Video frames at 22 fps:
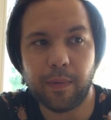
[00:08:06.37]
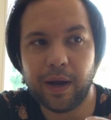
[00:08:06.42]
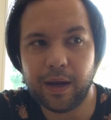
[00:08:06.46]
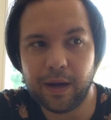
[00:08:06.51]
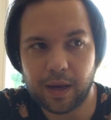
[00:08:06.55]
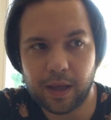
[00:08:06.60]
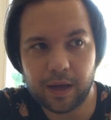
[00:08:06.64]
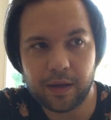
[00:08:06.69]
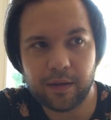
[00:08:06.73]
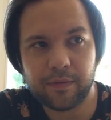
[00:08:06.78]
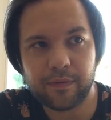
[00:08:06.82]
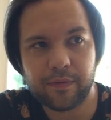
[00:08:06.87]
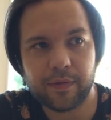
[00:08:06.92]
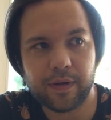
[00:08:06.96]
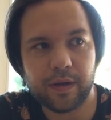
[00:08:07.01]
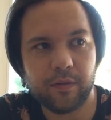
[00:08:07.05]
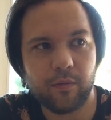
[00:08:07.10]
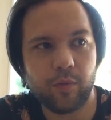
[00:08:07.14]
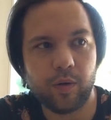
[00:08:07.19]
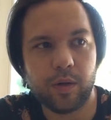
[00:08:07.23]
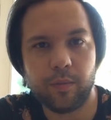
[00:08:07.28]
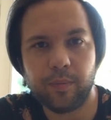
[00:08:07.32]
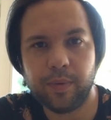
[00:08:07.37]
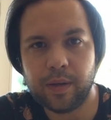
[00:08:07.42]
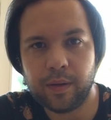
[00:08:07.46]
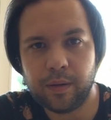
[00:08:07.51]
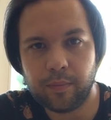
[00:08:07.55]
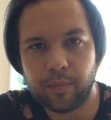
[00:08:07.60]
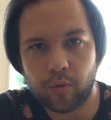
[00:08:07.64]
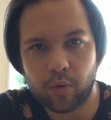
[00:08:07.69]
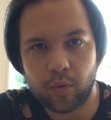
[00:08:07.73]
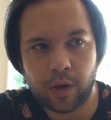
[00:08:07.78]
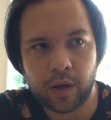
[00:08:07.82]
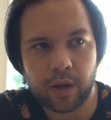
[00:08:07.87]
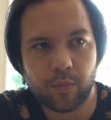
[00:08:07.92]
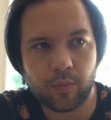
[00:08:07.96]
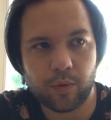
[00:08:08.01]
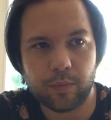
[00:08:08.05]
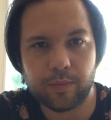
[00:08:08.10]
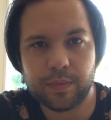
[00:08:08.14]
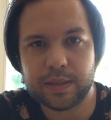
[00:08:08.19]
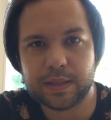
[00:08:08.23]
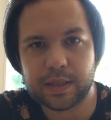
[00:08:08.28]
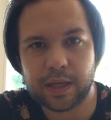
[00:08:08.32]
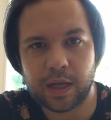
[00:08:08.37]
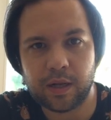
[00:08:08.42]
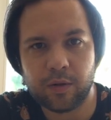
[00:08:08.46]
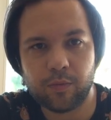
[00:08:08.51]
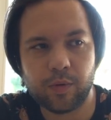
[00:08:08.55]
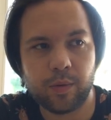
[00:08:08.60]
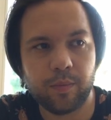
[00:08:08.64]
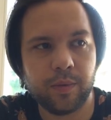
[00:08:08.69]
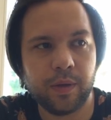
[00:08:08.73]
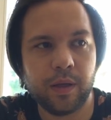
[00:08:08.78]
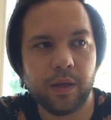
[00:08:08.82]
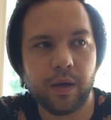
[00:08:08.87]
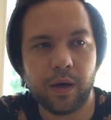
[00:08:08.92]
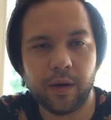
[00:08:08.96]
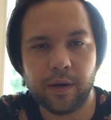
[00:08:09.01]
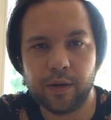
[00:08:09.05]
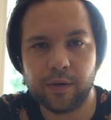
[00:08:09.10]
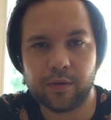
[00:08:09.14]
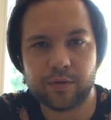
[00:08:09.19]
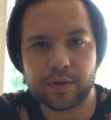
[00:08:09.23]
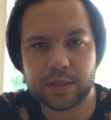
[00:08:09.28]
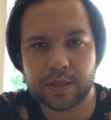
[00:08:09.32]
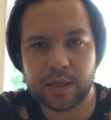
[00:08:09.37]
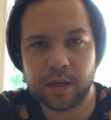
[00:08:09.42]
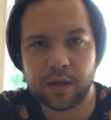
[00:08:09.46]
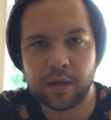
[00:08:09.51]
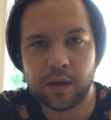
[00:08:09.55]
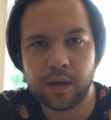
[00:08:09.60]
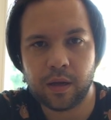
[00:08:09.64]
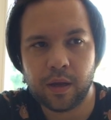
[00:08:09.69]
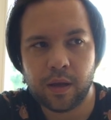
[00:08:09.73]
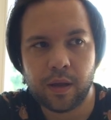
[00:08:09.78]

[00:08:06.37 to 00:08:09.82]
my life, it will be boring, will be stale, will be uninteresting.